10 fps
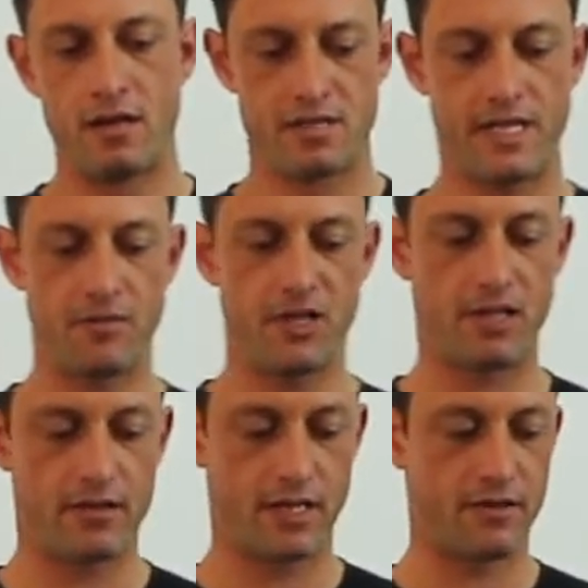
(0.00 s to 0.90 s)
Same thing
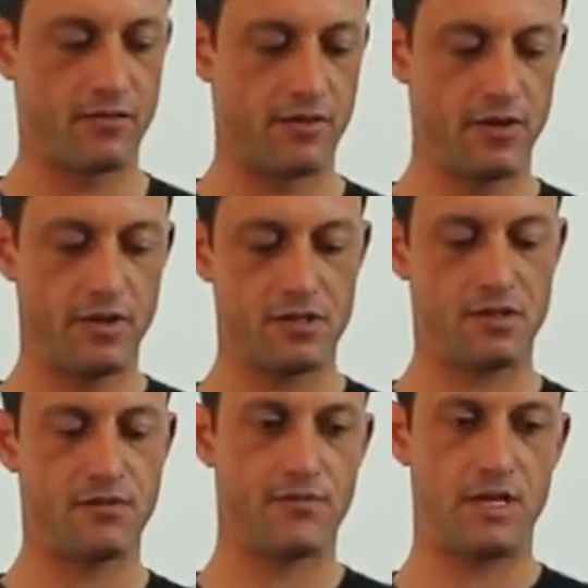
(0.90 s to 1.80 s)
going in the reverse.
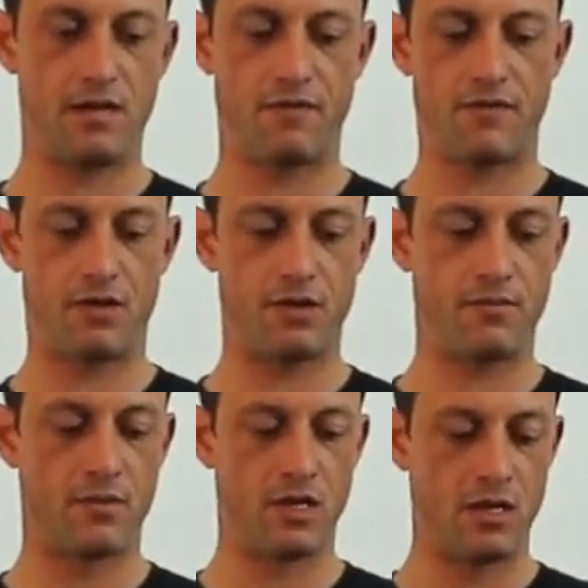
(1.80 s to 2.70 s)
If
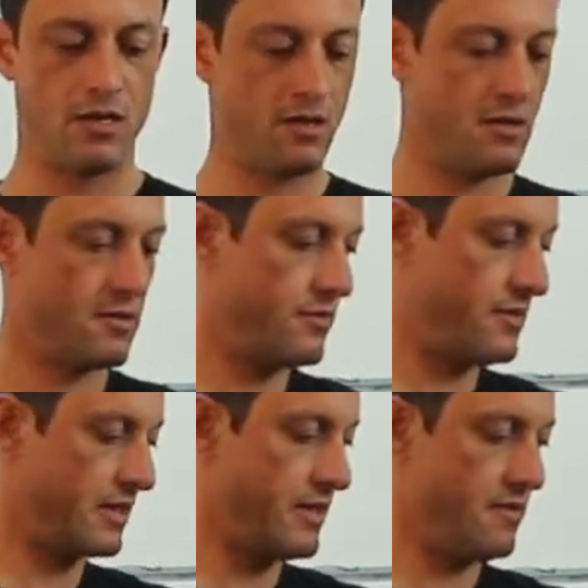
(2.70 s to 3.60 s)
I'm
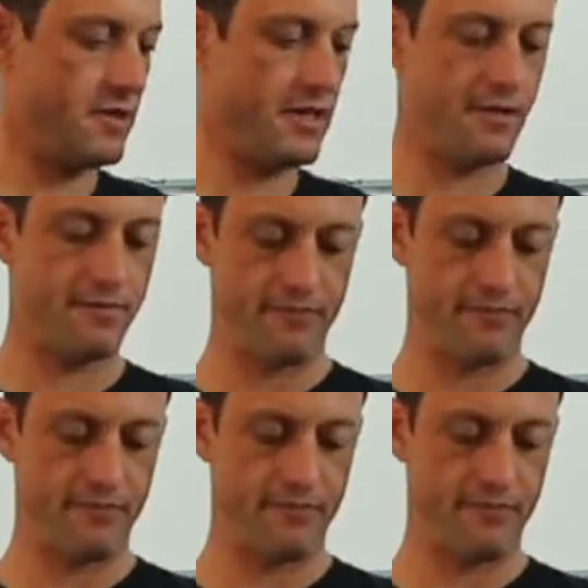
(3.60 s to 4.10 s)
turning that way,